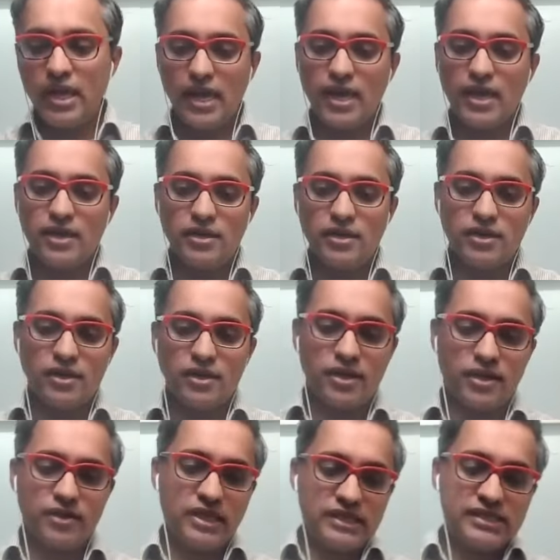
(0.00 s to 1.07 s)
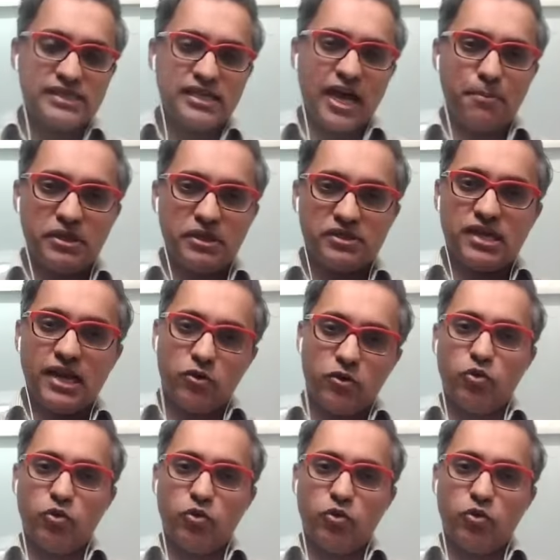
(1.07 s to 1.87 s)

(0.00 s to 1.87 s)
And this happens like